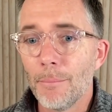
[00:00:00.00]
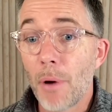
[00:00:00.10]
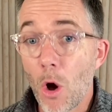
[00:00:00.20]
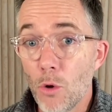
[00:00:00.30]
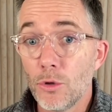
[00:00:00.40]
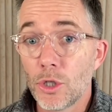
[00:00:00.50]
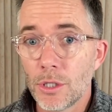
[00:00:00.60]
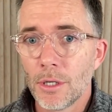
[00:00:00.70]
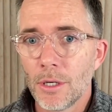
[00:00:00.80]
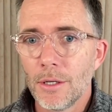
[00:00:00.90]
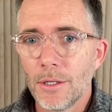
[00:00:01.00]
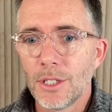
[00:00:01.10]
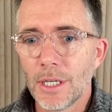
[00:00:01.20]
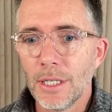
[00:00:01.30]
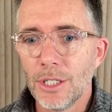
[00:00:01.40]
post
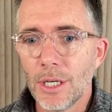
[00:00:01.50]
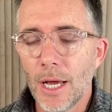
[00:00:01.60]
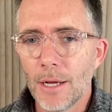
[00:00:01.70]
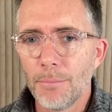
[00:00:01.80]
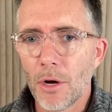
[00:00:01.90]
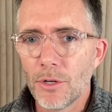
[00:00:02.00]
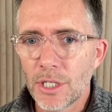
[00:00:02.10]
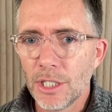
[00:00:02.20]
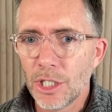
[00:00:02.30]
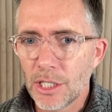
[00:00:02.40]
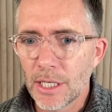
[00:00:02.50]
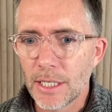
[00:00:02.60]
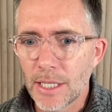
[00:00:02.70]
CGT.